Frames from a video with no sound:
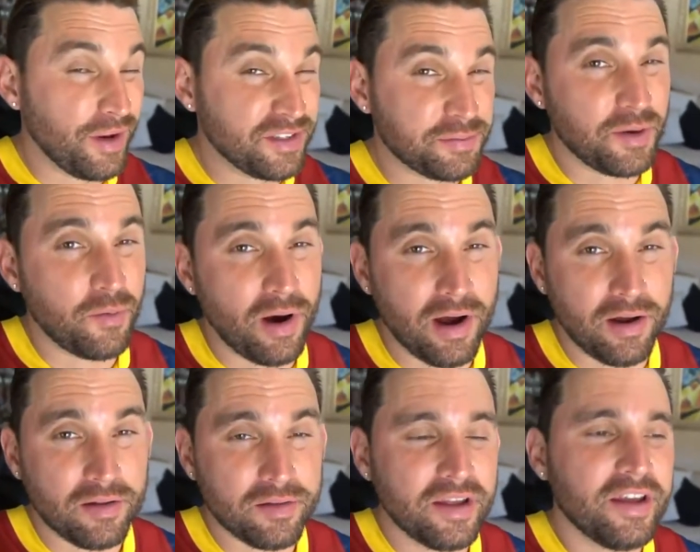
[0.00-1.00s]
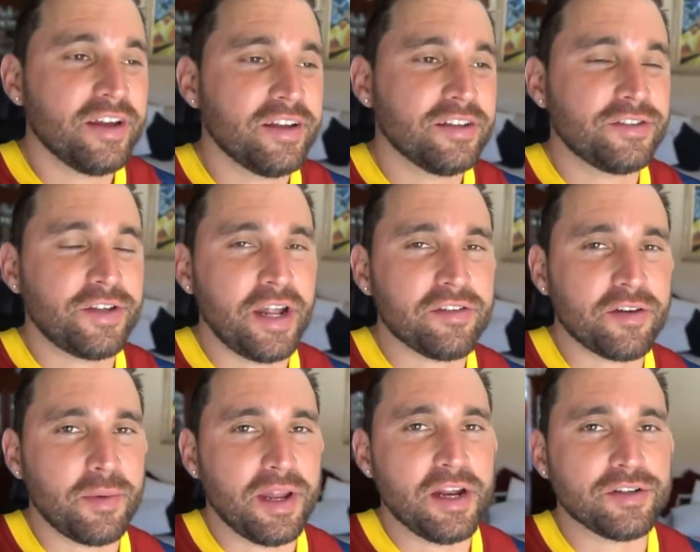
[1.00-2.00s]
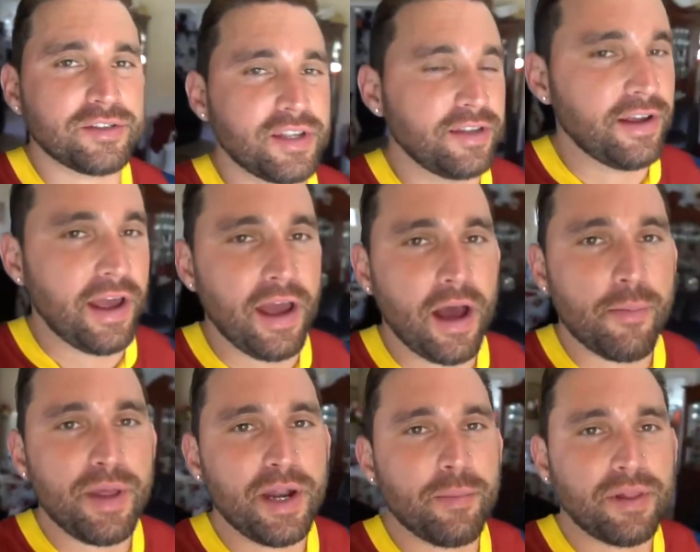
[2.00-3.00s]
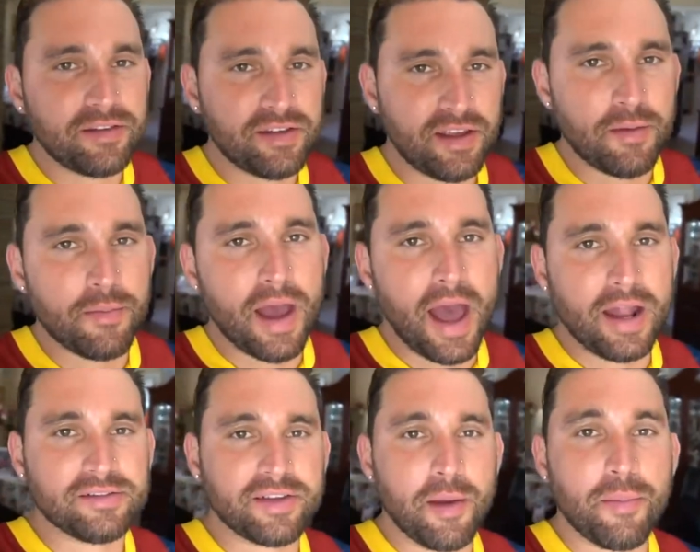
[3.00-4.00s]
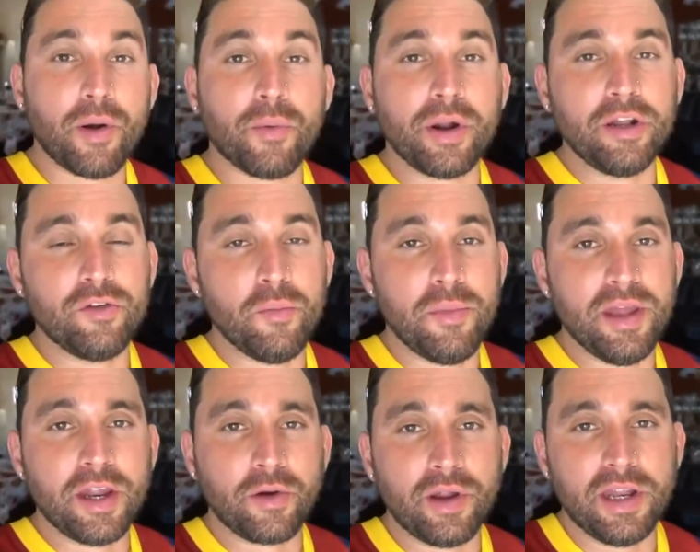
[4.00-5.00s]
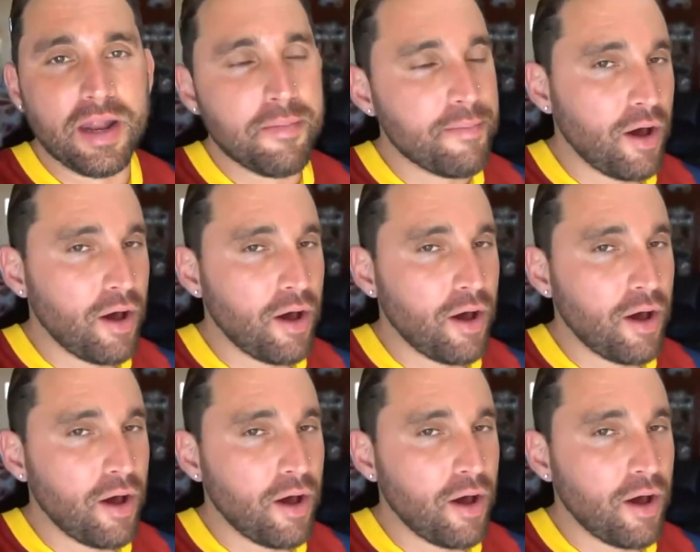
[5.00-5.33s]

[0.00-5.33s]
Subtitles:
but it's been a while. Today's gonna be an interesting day. I'm meeting up with a team at a skate park. We're gonna do a meet and greet in